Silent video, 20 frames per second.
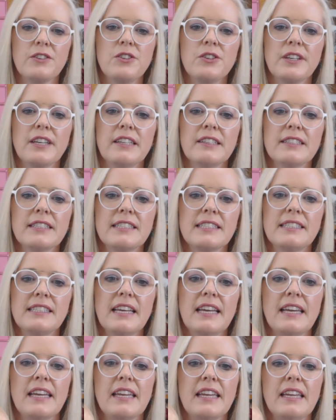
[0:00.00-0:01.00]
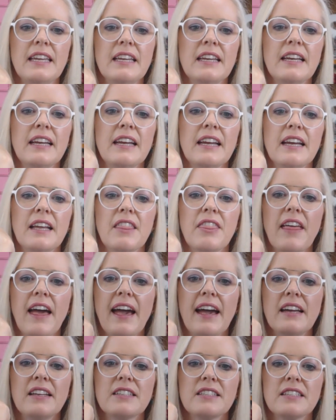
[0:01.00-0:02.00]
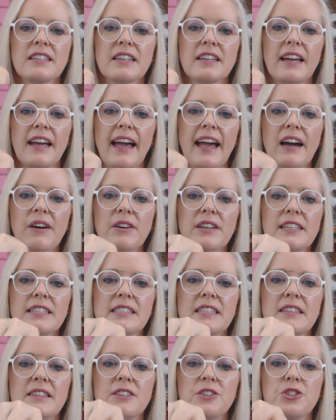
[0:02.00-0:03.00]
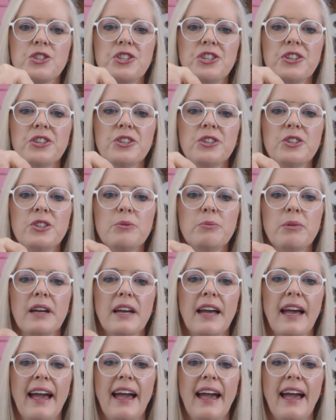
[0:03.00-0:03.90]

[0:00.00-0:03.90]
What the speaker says: So you can see that how it is in the tube,